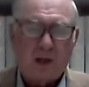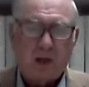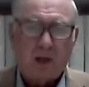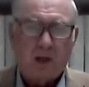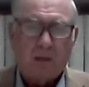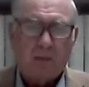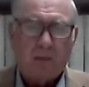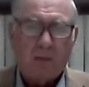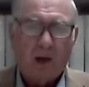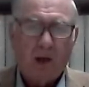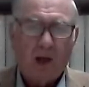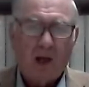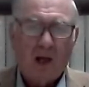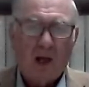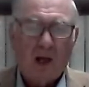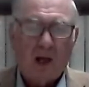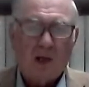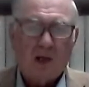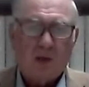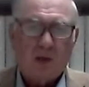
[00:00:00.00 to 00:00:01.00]
him,
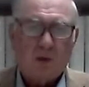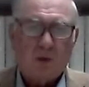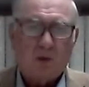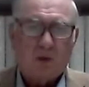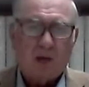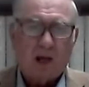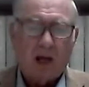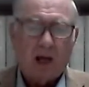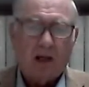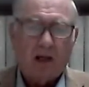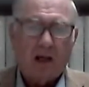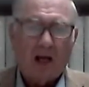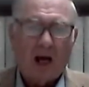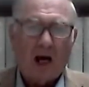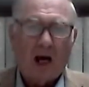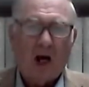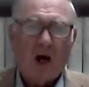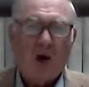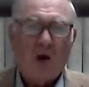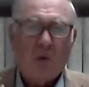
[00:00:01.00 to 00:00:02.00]
so that
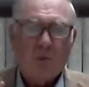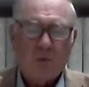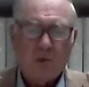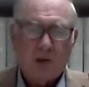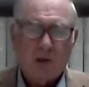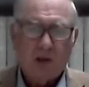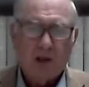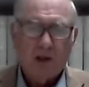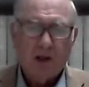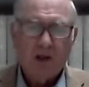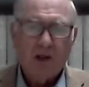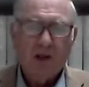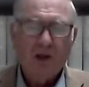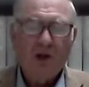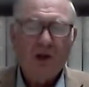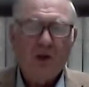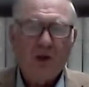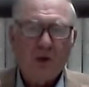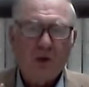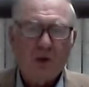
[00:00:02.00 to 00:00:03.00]
now
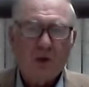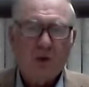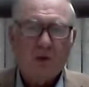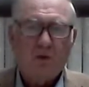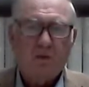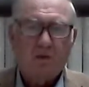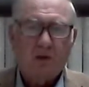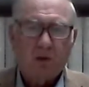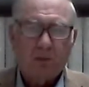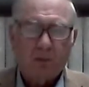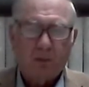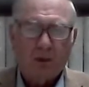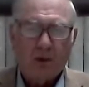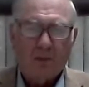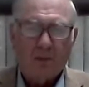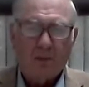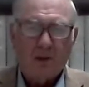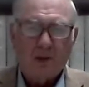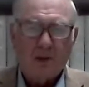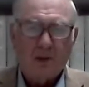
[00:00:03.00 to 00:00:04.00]
religion serves the
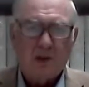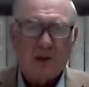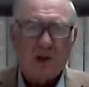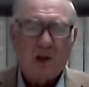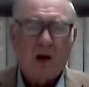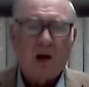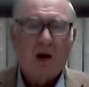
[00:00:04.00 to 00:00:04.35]
purpose